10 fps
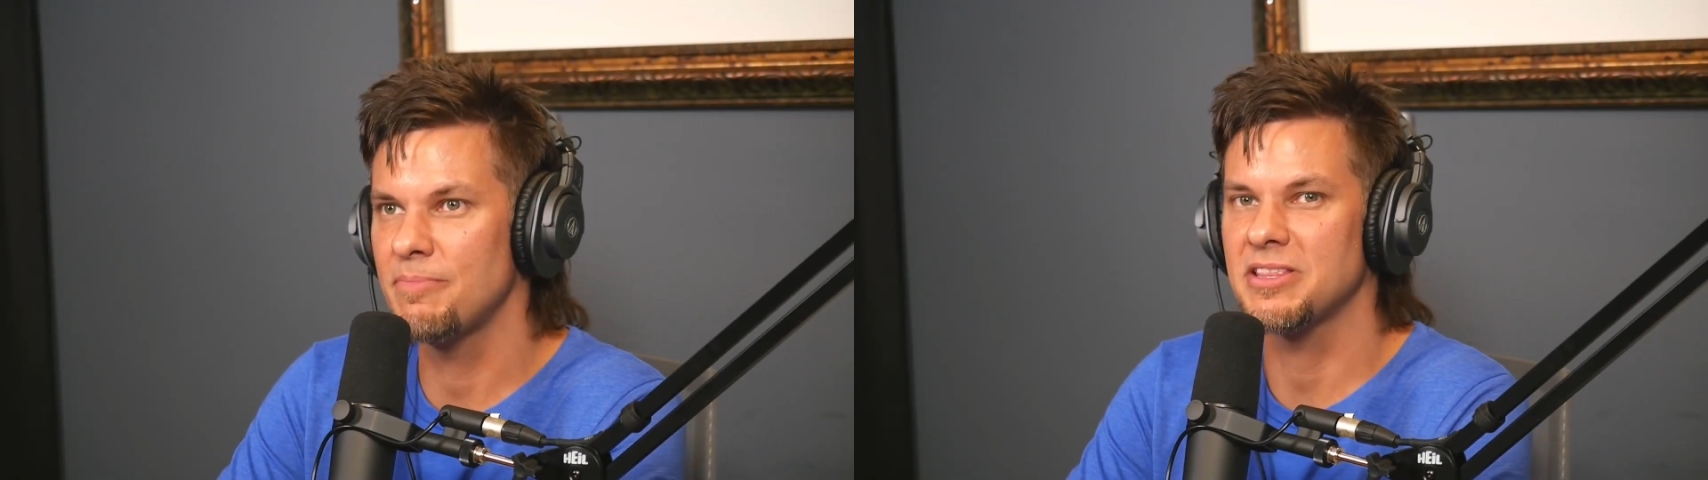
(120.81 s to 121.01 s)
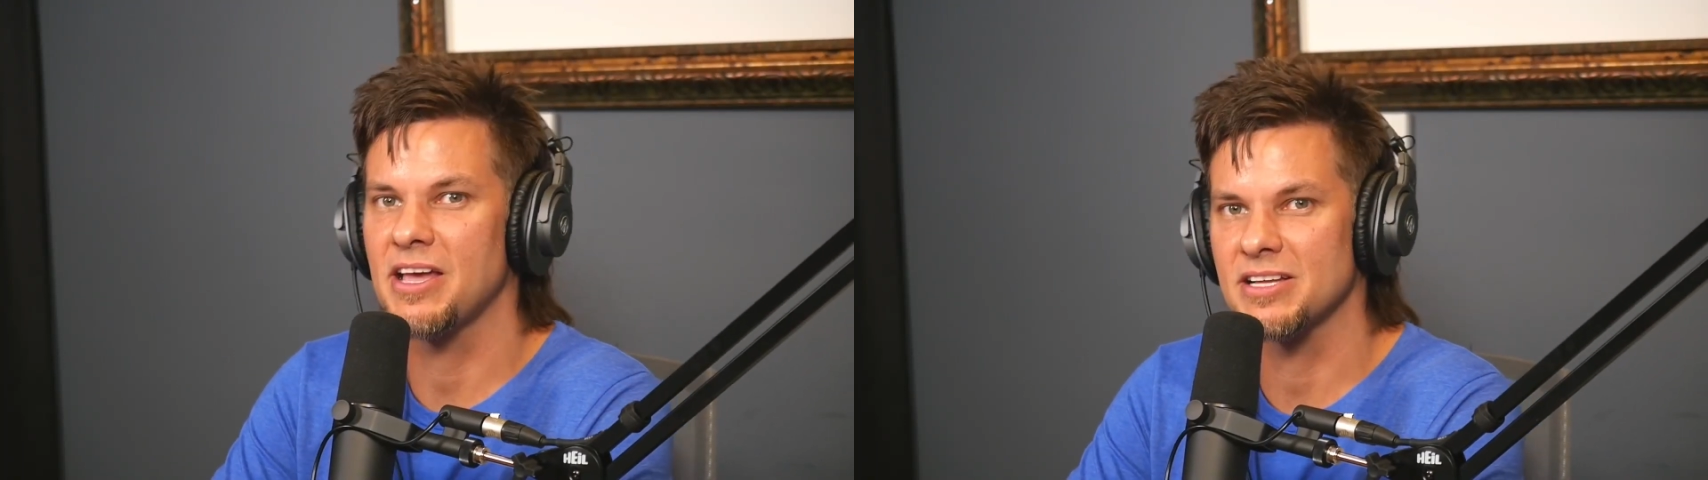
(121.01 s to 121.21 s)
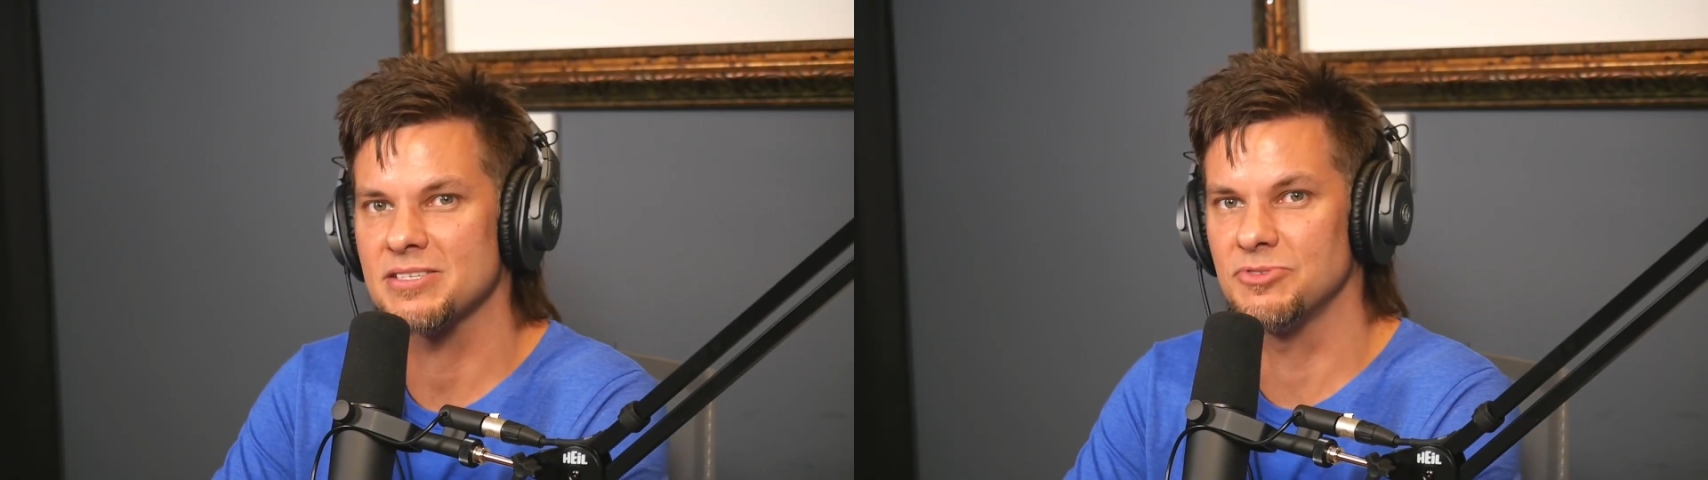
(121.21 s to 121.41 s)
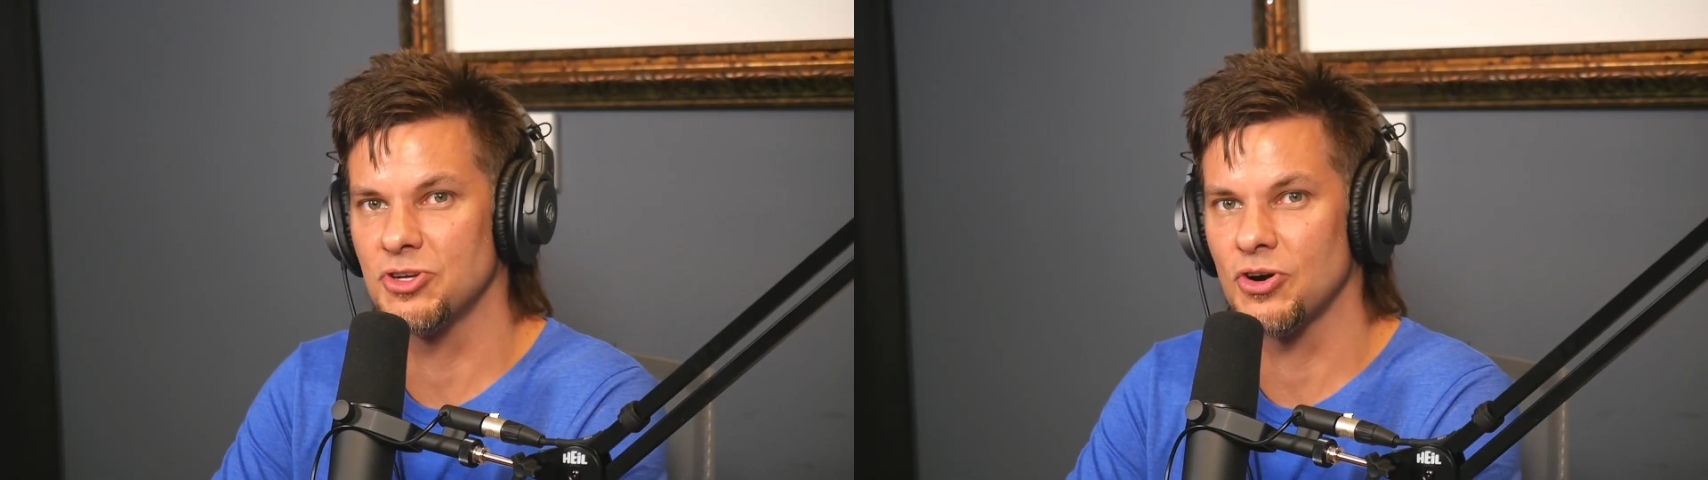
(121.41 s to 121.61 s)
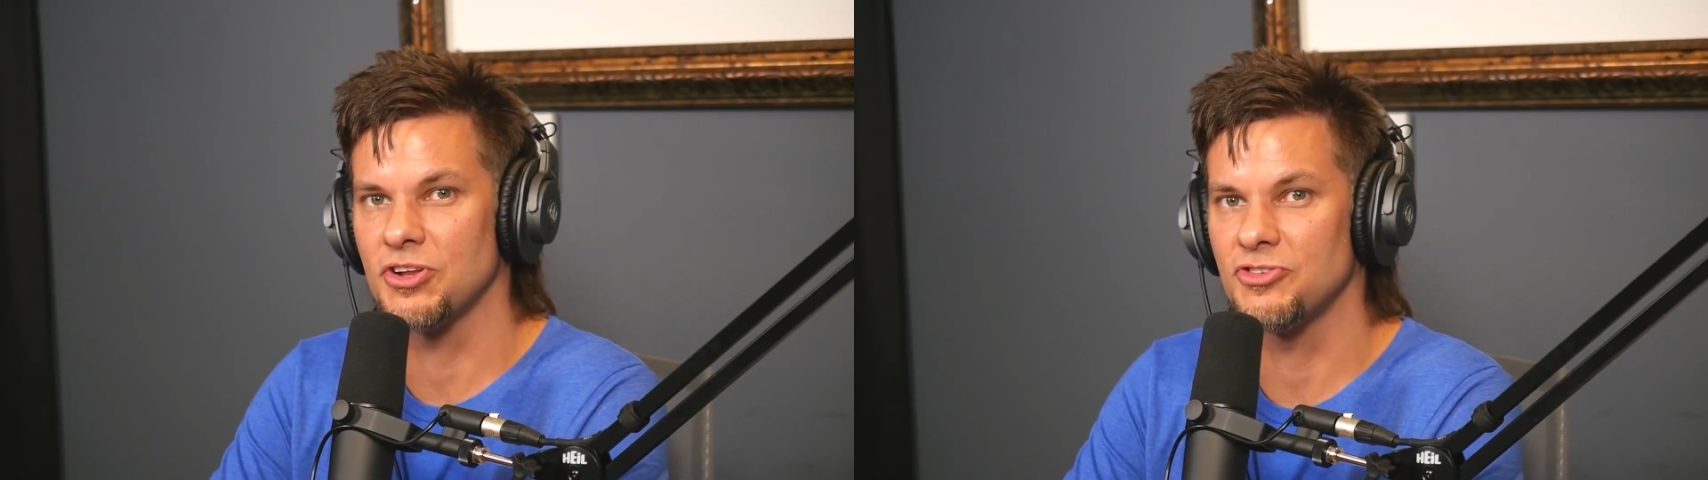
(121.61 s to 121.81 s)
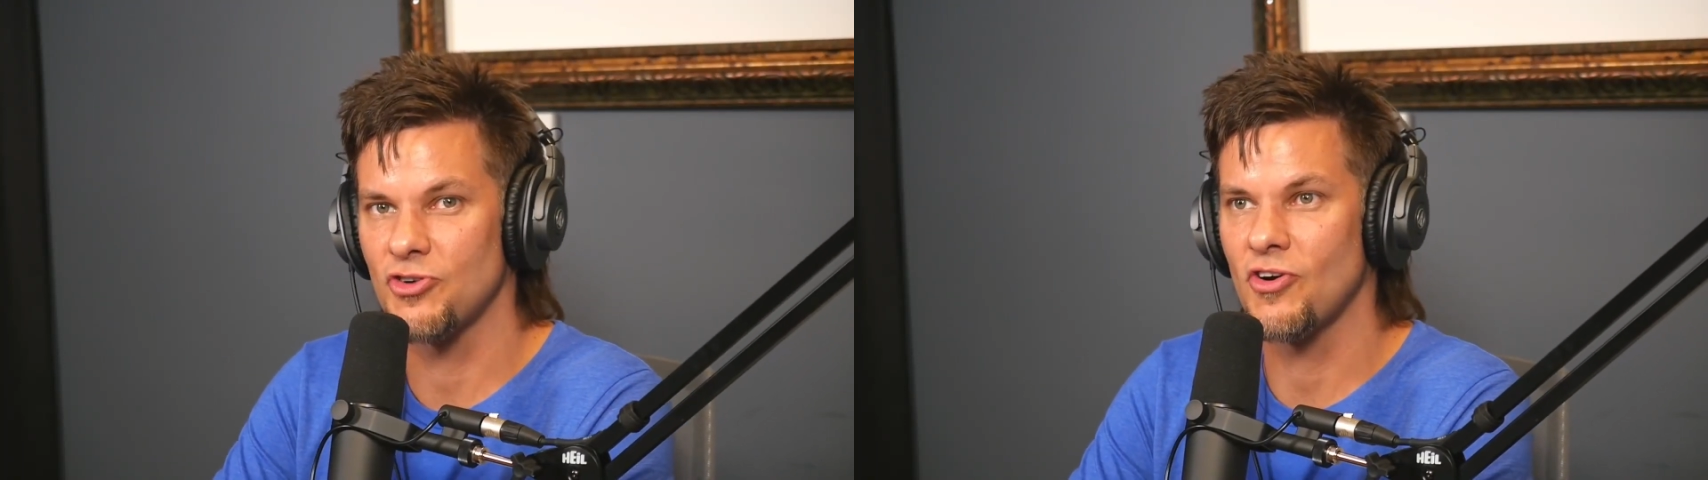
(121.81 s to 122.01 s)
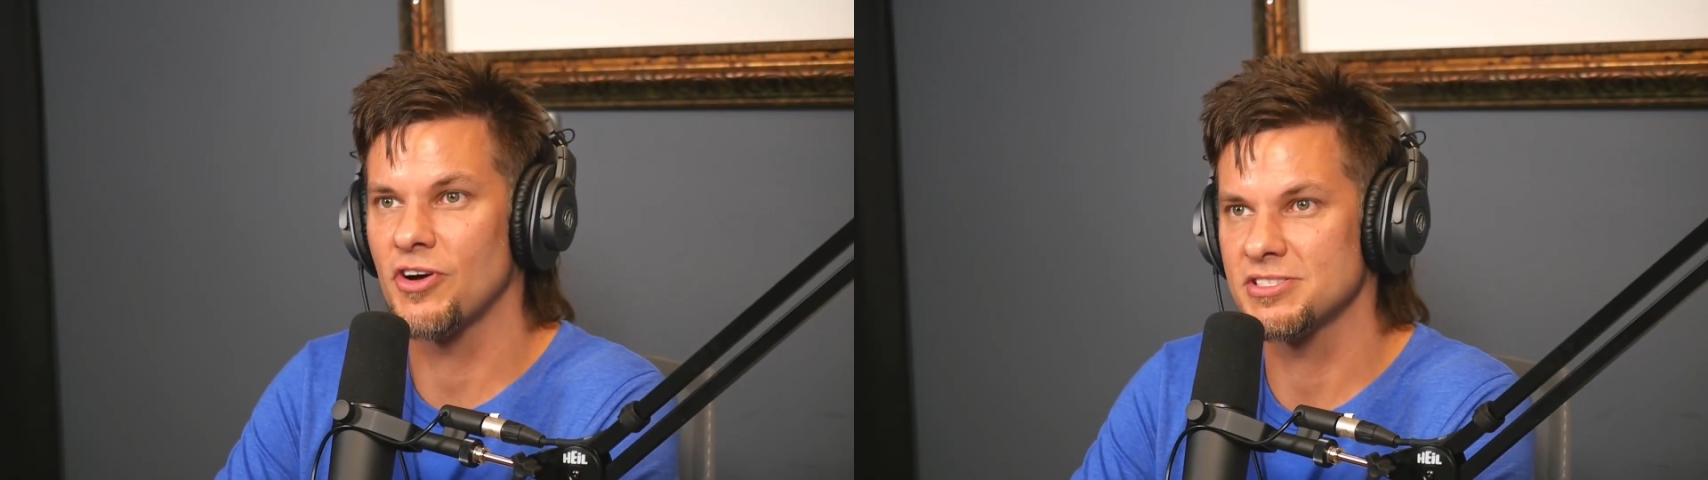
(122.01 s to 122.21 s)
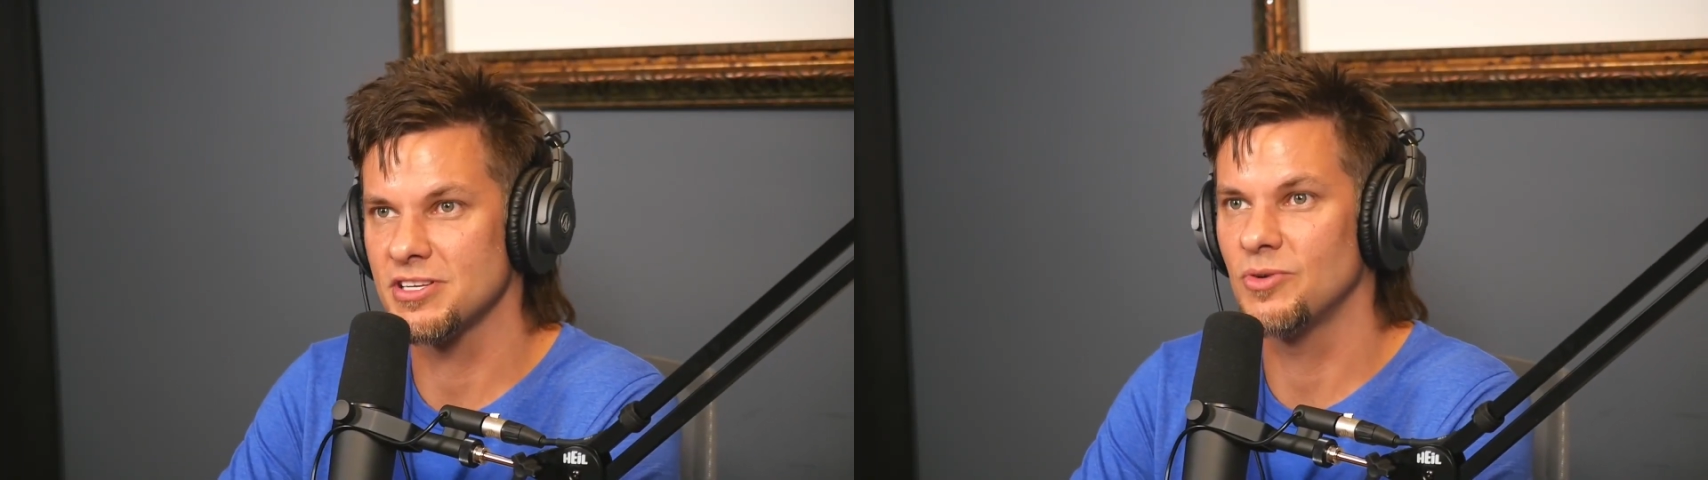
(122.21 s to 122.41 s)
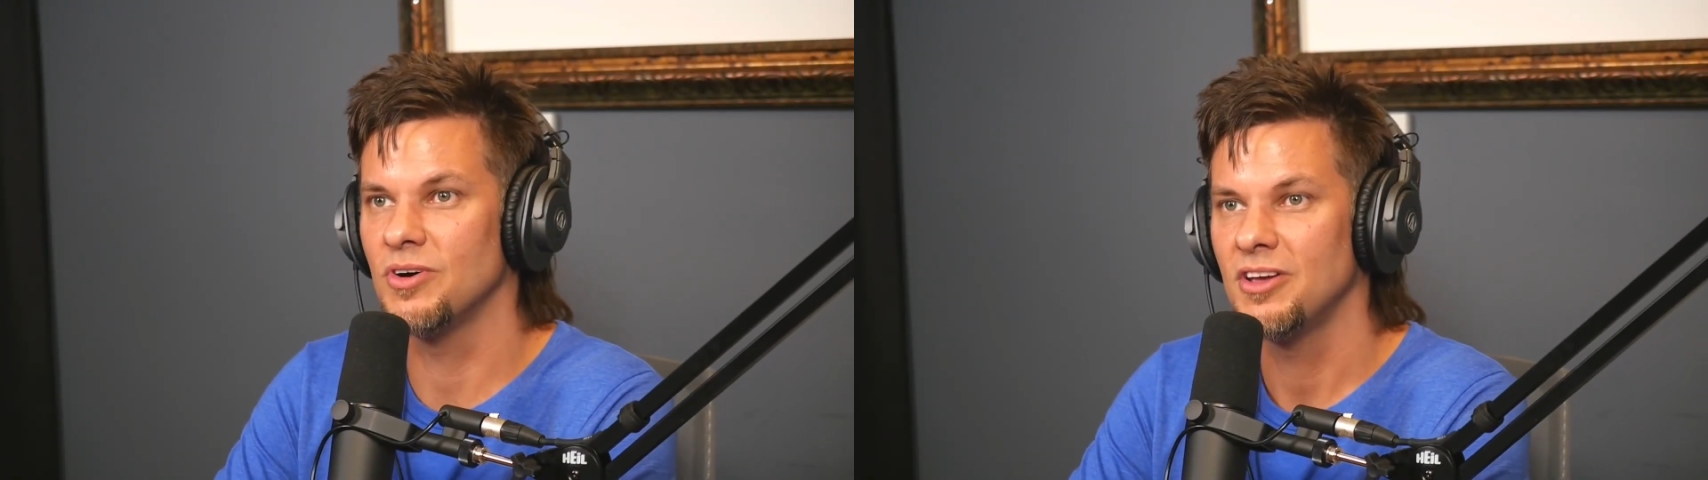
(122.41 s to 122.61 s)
I bet they got some dirty drawings and,